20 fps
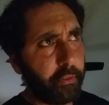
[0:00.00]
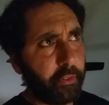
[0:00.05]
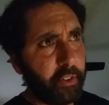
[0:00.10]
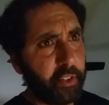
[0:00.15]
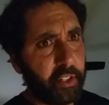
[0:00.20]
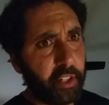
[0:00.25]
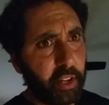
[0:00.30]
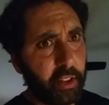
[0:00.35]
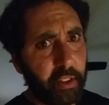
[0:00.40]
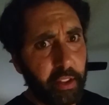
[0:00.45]

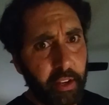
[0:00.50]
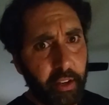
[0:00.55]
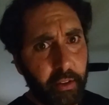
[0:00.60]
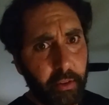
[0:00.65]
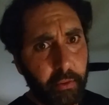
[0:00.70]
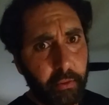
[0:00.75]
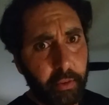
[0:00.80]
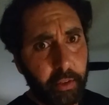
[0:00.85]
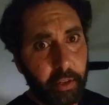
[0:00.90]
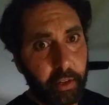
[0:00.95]
fridge I think
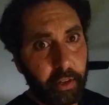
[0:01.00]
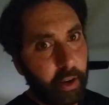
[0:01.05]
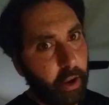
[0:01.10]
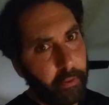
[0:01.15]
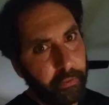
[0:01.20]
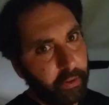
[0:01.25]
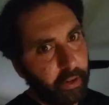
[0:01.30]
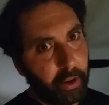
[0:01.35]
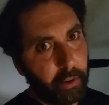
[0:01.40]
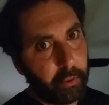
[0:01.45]
over there. I
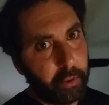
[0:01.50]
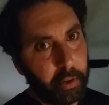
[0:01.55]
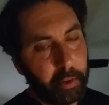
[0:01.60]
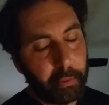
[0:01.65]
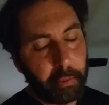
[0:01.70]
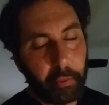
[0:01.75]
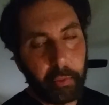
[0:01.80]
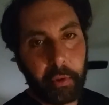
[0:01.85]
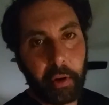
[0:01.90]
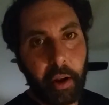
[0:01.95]
forget where,
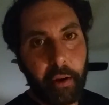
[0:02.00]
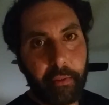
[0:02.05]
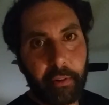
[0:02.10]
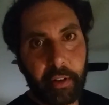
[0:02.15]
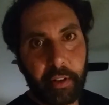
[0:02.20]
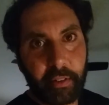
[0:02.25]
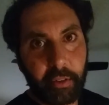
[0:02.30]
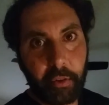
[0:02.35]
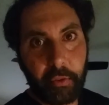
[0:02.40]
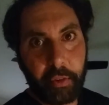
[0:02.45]
but whatever,
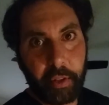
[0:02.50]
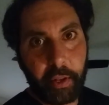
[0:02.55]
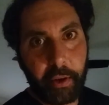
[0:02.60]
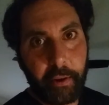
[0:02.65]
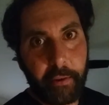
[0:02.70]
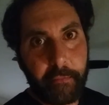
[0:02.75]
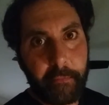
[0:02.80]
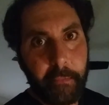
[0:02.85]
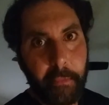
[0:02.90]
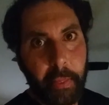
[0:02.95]
it's over
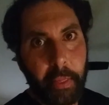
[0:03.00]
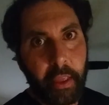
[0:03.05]
there.